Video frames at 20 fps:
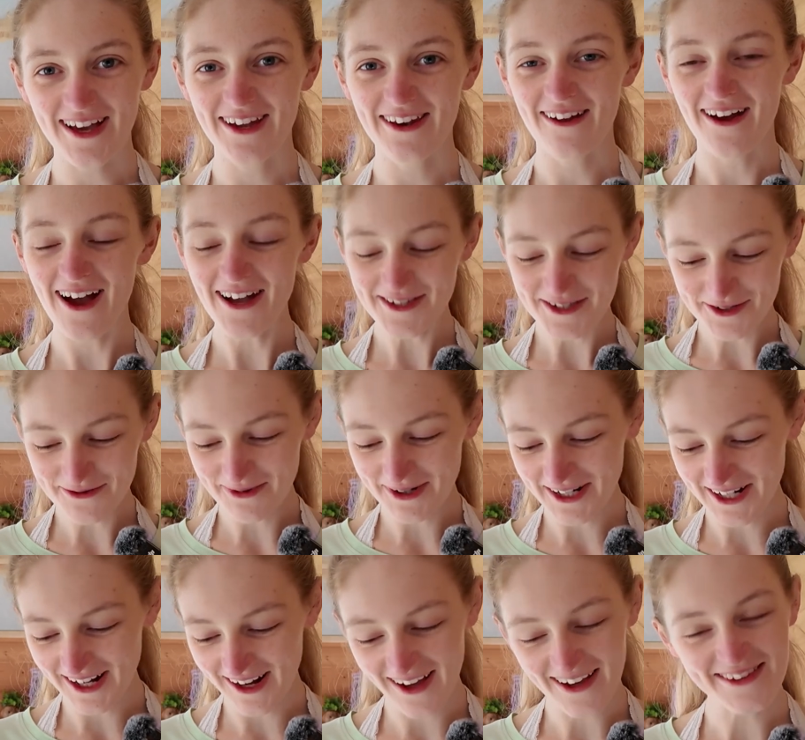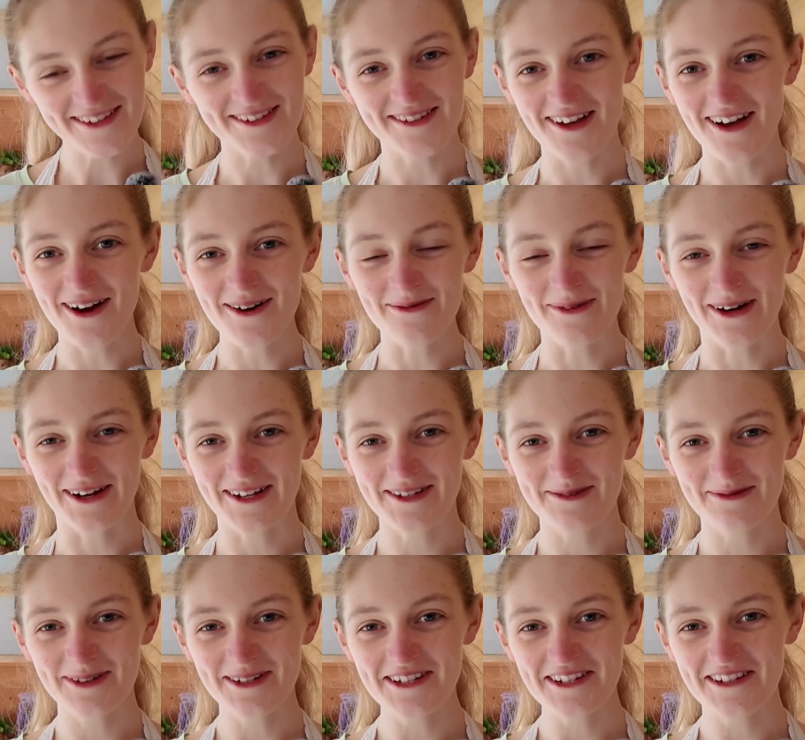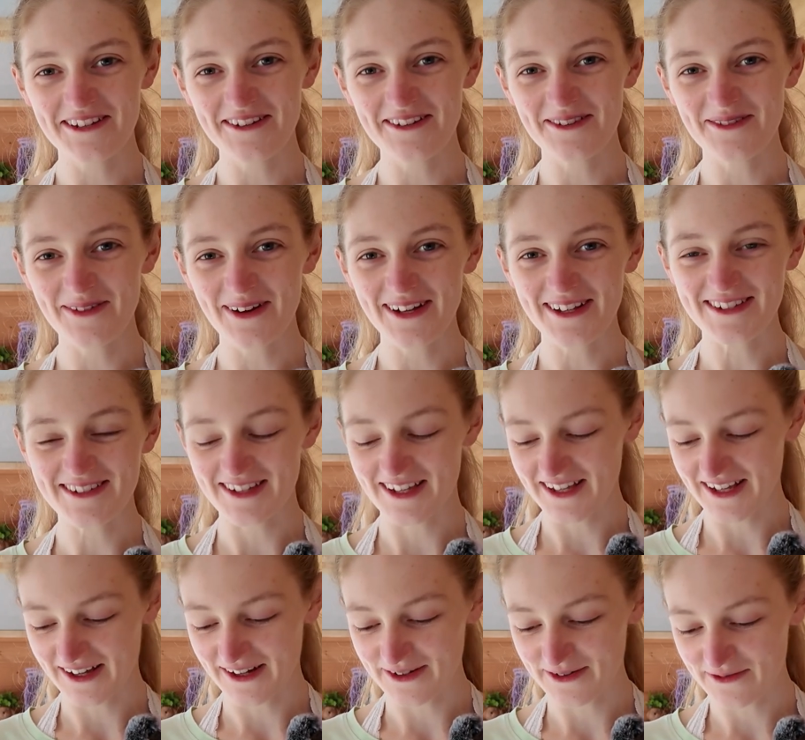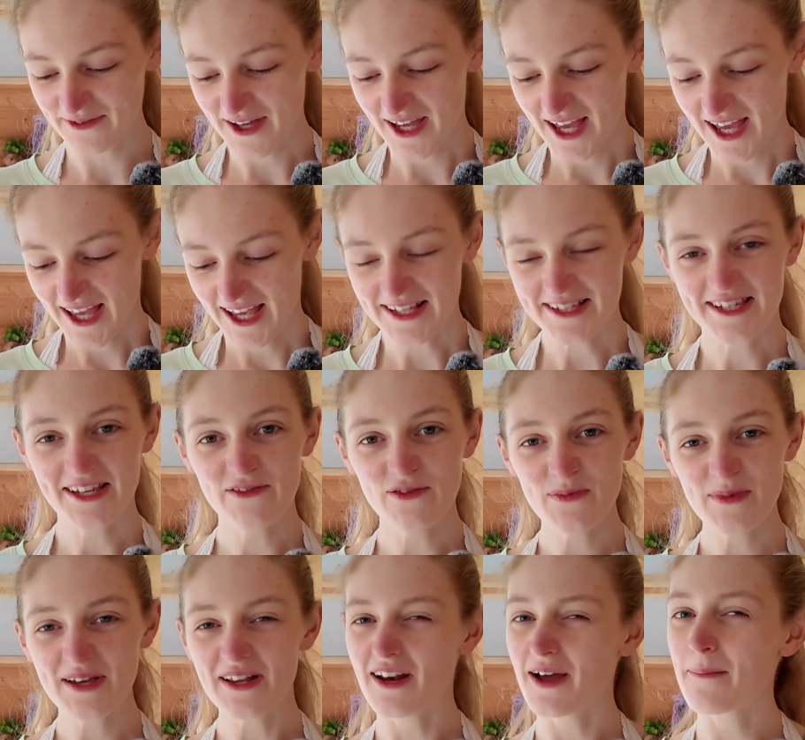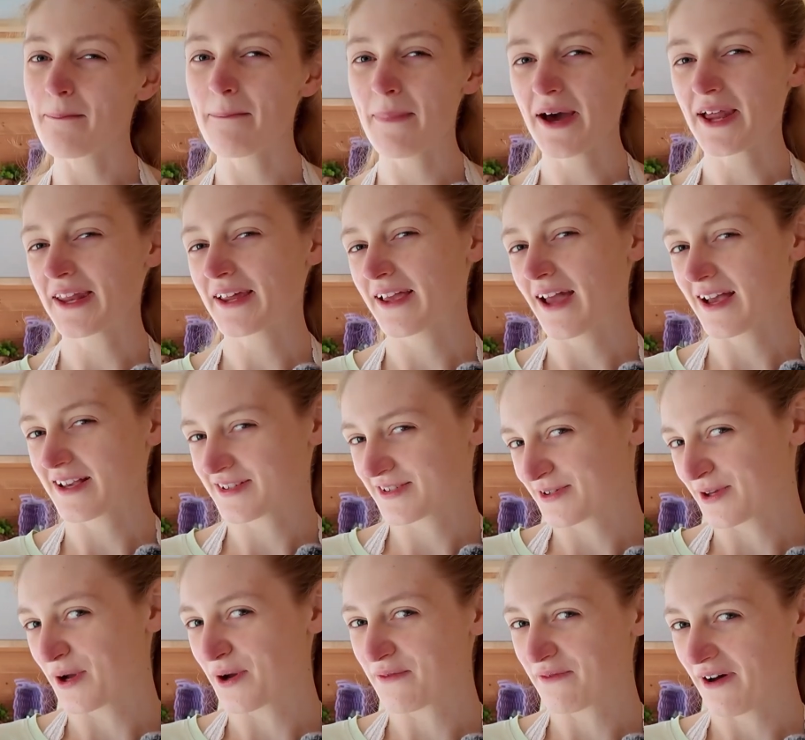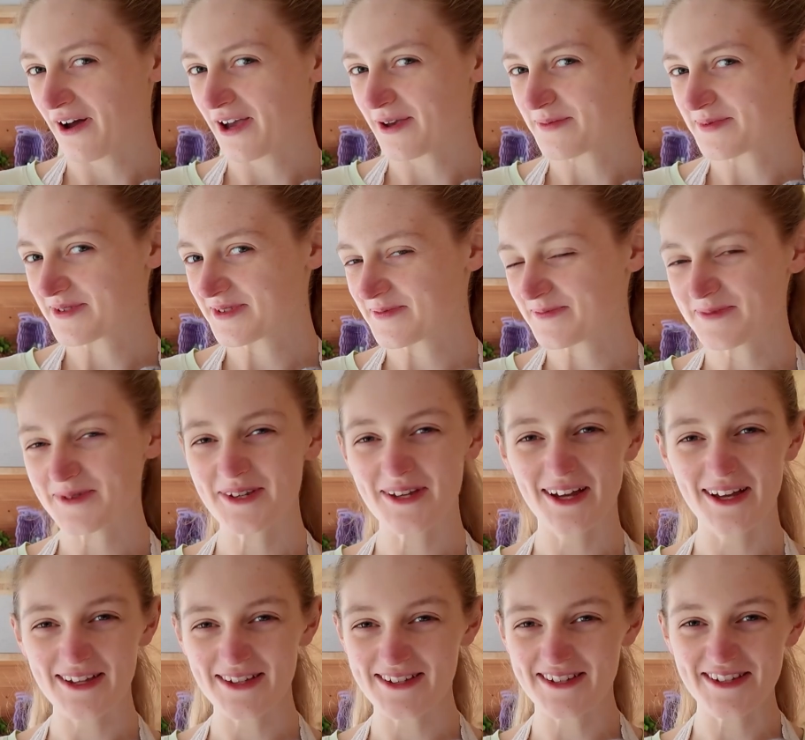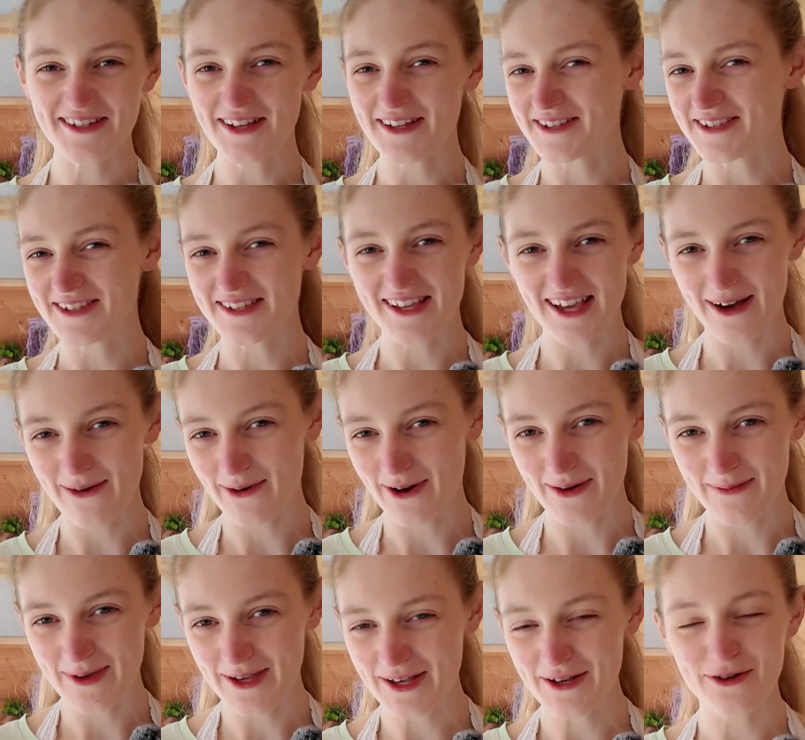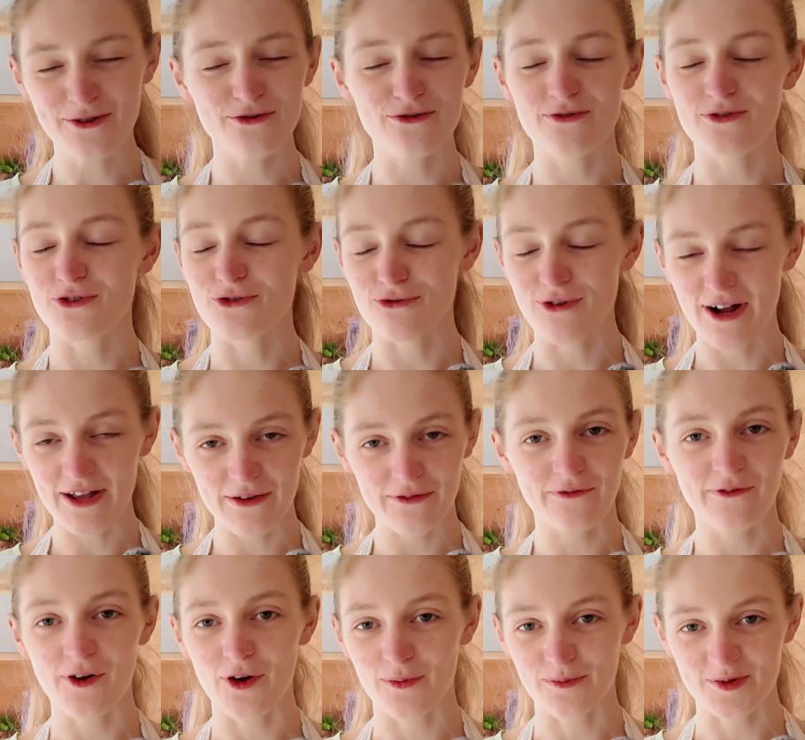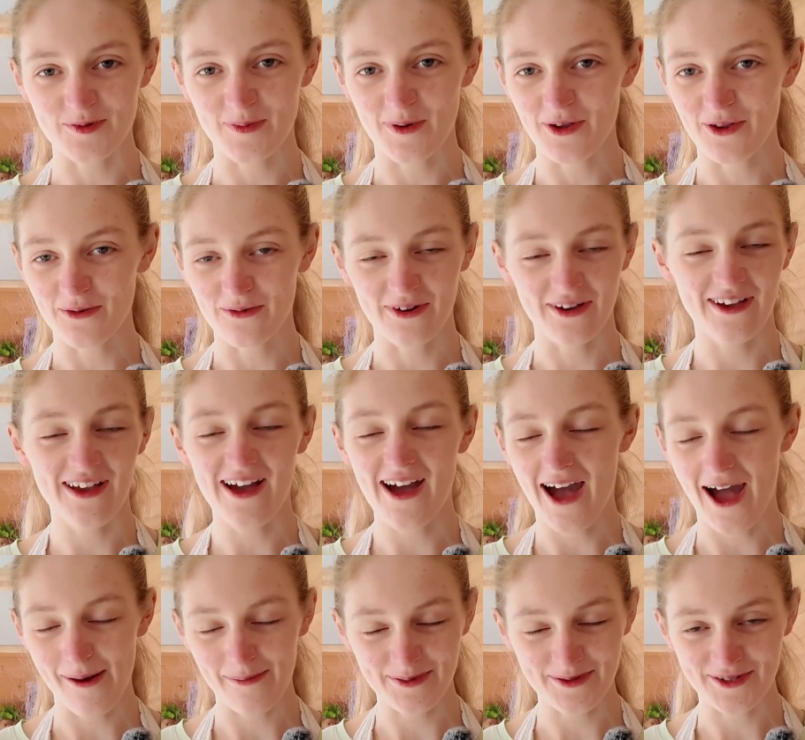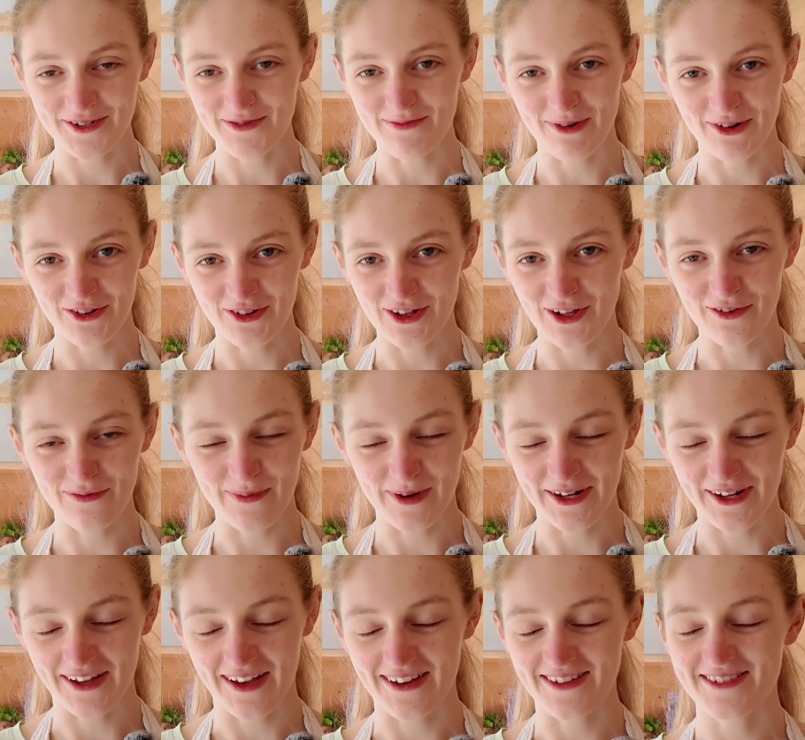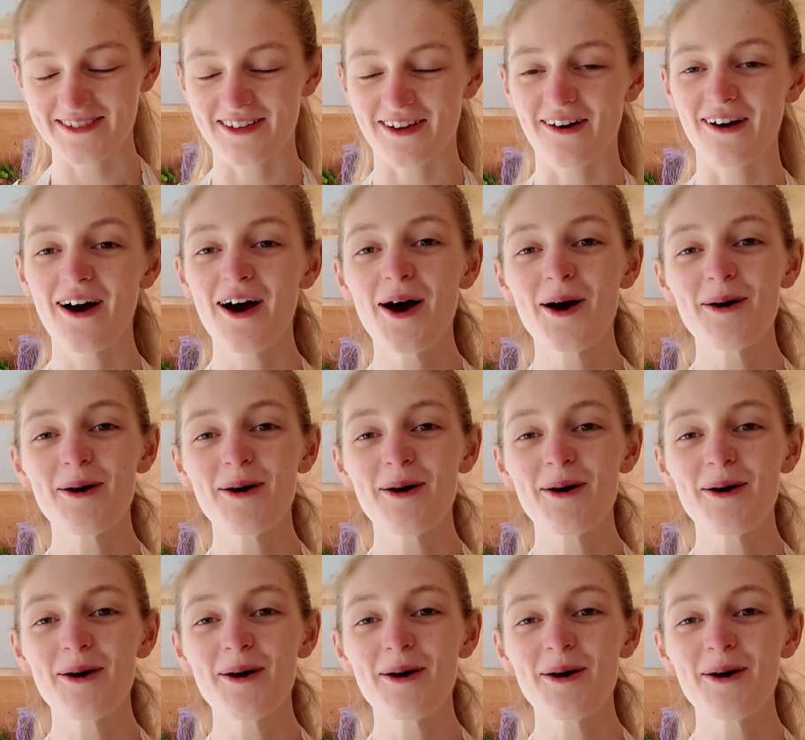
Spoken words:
and I actually really like this artwork. It's really cute the way it's like it's giving me like Madagascar vibes. Do you get what I mean? Great films, by the way. Absolutely love Madagascar.